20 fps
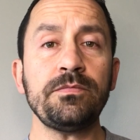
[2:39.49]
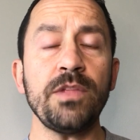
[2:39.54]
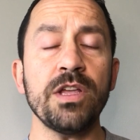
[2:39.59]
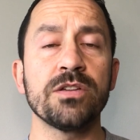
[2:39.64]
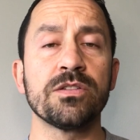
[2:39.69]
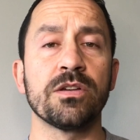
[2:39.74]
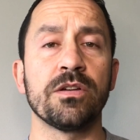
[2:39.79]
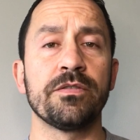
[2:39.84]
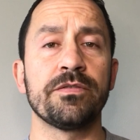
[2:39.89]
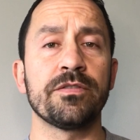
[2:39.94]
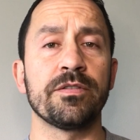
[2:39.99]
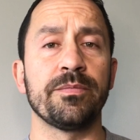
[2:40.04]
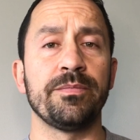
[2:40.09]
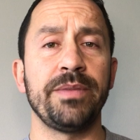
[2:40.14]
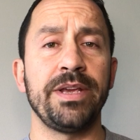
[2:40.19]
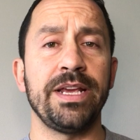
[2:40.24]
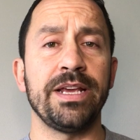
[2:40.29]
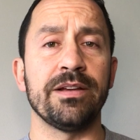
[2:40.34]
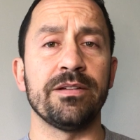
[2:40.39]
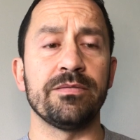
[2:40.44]
So for
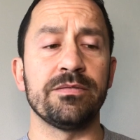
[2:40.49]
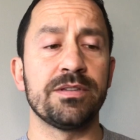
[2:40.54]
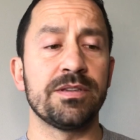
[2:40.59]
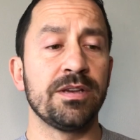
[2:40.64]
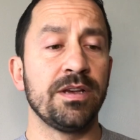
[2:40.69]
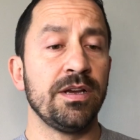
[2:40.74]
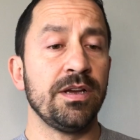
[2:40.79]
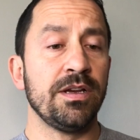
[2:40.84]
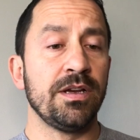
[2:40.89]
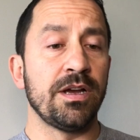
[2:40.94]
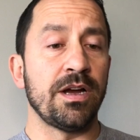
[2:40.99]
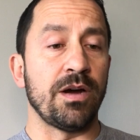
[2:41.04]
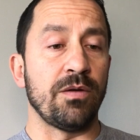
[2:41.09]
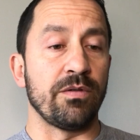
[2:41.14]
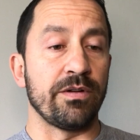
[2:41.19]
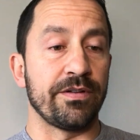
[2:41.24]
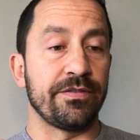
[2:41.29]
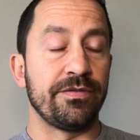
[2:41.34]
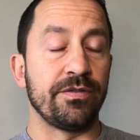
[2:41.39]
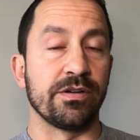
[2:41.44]
me, it's, I
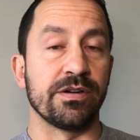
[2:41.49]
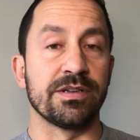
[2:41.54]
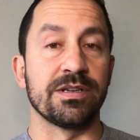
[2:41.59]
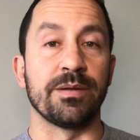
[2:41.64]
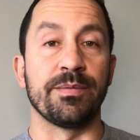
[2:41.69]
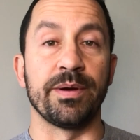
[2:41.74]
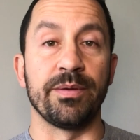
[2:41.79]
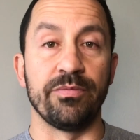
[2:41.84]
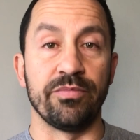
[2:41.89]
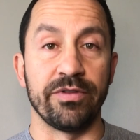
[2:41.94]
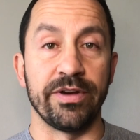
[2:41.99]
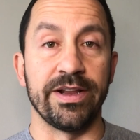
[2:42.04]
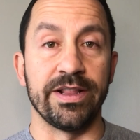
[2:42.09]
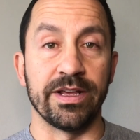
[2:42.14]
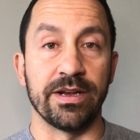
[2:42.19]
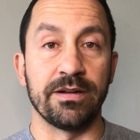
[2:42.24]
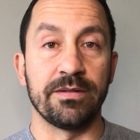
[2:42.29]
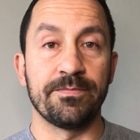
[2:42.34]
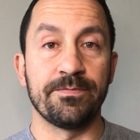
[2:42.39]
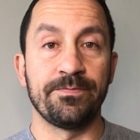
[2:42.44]
want to focus on my
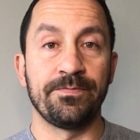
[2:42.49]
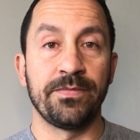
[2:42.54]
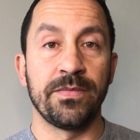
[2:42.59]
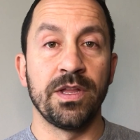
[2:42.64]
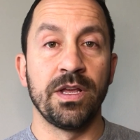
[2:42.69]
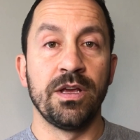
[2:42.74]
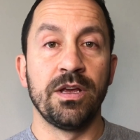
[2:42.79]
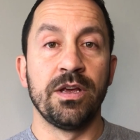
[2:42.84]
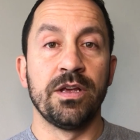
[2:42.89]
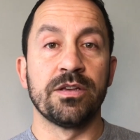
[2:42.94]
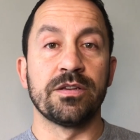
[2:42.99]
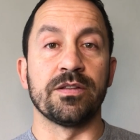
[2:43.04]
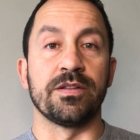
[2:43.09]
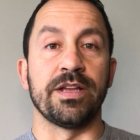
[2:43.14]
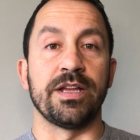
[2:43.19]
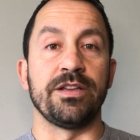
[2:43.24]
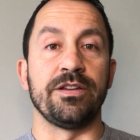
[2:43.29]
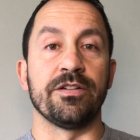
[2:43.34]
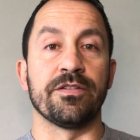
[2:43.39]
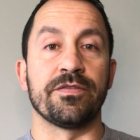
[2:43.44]
breathing. So
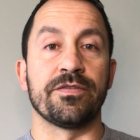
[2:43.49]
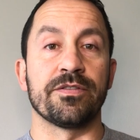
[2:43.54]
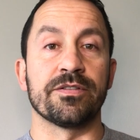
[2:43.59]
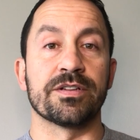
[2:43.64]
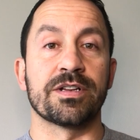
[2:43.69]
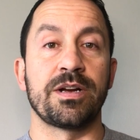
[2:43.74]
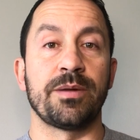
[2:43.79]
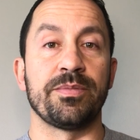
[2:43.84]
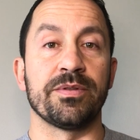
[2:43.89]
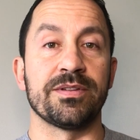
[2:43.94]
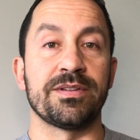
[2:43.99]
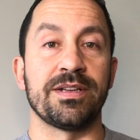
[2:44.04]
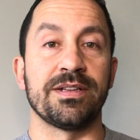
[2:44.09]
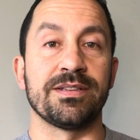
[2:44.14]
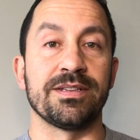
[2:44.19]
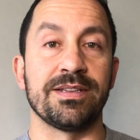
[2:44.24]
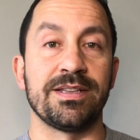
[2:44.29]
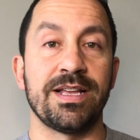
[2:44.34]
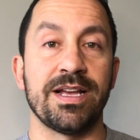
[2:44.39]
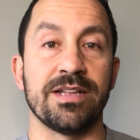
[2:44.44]
then your first couple
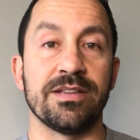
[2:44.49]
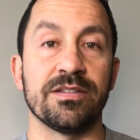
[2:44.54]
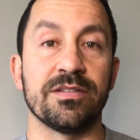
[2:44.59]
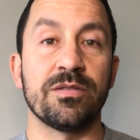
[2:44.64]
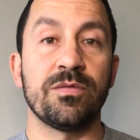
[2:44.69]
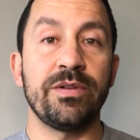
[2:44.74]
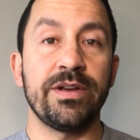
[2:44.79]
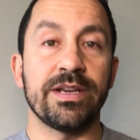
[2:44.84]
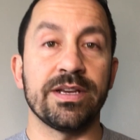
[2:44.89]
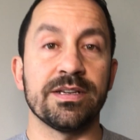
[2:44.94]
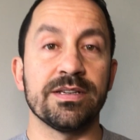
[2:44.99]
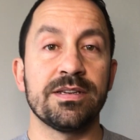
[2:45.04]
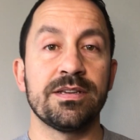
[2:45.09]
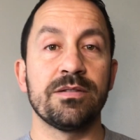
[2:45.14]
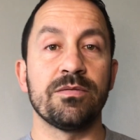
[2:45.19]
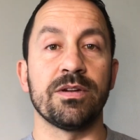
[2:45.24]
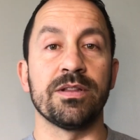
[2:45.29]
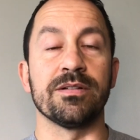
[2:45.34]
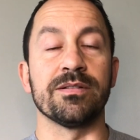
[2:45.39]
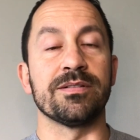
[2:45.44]
sets of 10 swings,
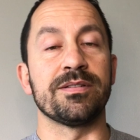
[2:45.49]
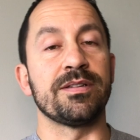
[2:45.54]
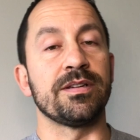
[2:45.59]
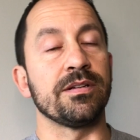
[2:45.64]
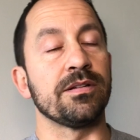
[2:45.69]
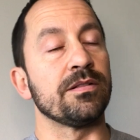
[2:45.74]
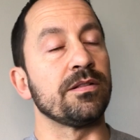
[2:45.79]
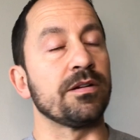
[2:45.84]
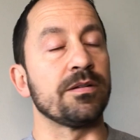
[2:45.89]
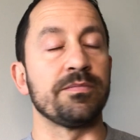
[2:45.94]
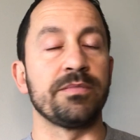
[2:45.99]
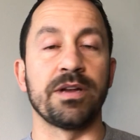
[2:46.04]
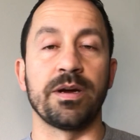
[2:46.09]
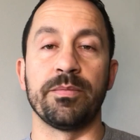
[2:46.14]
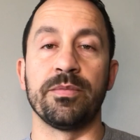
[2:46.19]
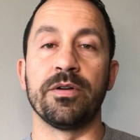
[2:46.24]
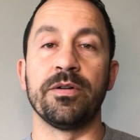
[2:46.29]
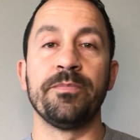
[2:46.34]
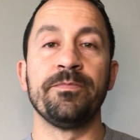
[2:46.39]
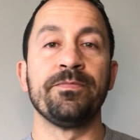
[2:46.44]
whether it's single arm,
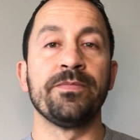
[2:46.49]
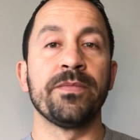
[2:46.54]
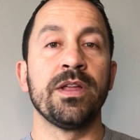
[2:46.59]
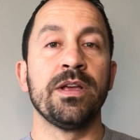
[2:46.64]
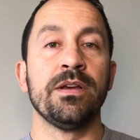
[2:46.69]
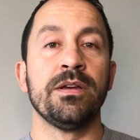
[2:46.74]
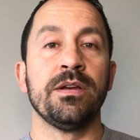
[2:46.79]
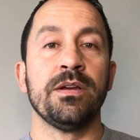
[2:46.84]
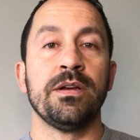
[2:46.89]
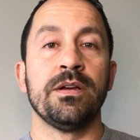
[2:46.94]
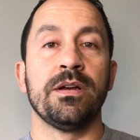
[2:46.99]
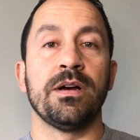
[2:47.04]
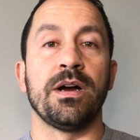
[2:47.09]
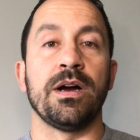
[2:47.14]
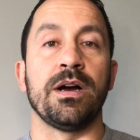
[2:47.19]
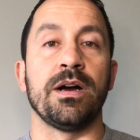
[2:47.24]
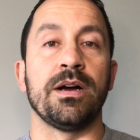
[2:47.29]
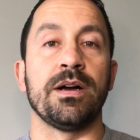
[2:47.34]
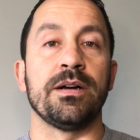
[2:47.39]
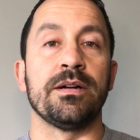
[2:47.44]
double,
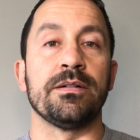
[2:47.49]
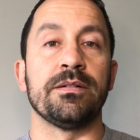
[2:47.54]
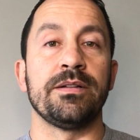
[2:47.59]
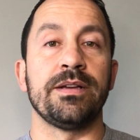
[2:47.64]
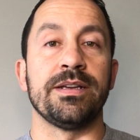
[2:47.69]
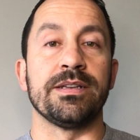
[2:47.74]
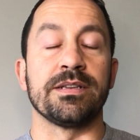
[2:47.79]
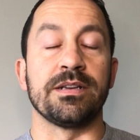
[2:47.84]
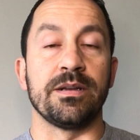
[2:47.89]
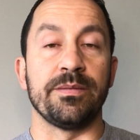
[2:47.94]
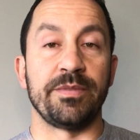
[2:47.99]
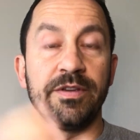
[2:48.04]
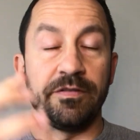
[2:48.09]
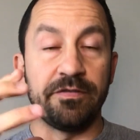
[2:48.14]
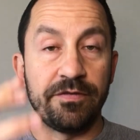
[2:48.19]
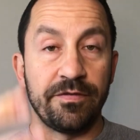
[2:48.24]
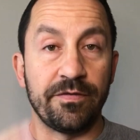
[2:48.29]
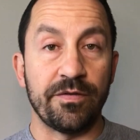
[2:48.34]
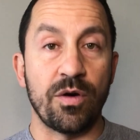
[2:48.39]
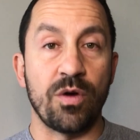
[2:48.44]
is going to be
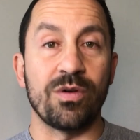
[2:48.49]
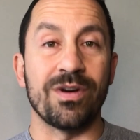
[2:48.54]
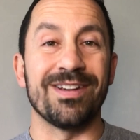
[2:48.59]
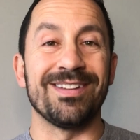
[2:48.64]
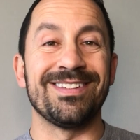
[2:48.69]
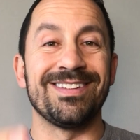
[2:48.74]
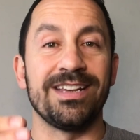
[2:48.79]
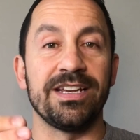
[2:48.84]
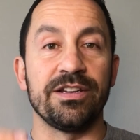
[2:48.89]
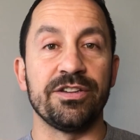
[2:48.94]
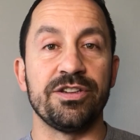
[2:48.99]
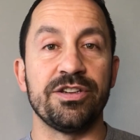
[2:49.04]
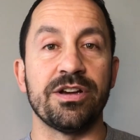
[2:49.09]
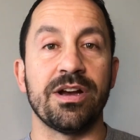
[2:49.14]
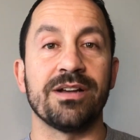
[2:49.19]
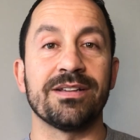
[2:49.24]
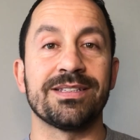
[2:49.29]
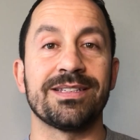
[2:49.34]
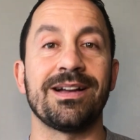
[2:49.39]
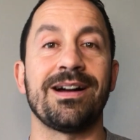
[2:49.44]
focusing
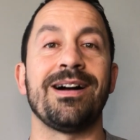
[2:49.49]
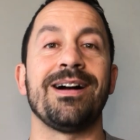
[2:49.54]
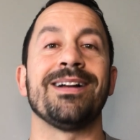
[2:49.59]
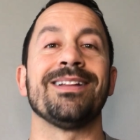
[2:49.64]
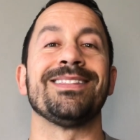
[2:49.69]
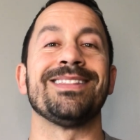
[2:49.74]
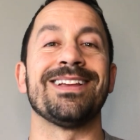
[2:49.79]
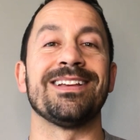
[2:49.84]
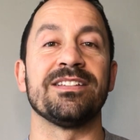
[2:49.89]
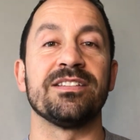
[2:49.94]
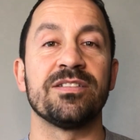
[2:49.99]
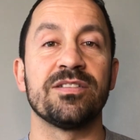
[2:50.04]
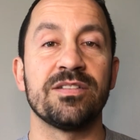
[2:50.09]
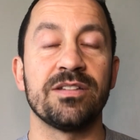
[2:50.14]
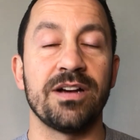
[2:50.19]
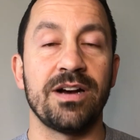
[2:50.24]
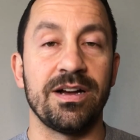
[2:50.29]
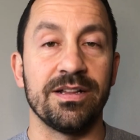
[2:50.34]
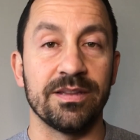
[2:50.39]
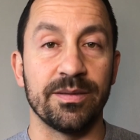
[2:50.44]
just on this,
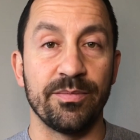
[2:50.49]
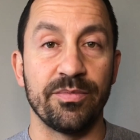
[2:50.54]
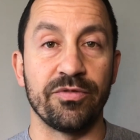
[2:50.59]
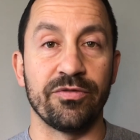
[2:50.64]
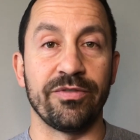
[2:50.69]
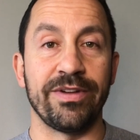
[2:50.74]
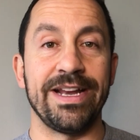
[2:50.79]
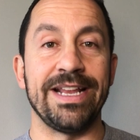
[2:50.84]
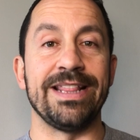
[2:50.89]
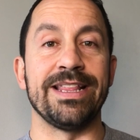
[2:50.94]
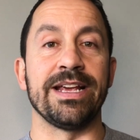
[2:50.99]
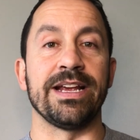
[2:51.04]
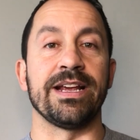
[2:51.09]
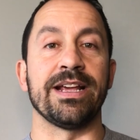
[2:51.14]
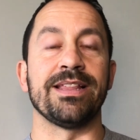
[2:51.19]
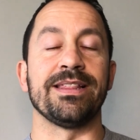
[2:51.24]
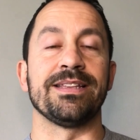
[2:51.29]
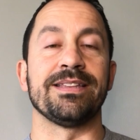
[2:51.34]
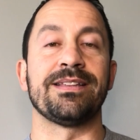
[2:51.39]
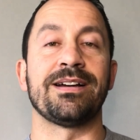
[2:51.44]
on the breathing
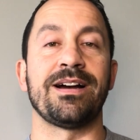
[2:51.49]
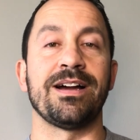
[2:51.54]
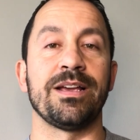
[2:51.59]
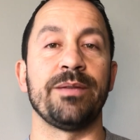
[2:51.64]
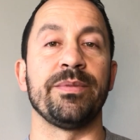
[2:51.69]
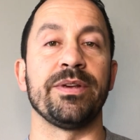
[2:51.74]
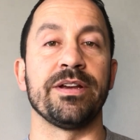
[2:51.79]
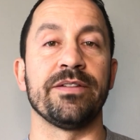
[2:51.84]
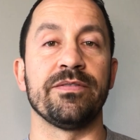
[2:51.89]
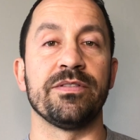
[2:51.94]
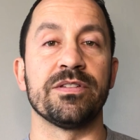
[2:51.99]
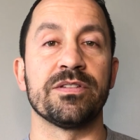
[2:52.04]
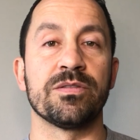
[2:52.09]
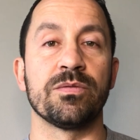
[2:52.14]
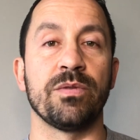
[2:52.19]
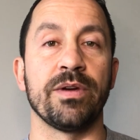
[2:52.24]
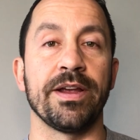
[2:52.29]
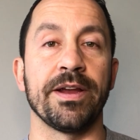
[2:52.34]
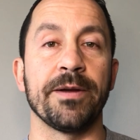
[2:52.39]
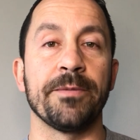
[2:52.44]
and the timing of the
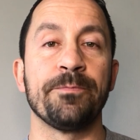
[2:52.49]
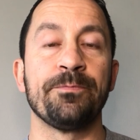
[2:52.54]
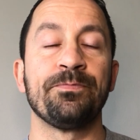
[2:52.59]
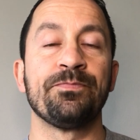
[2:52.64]
swing.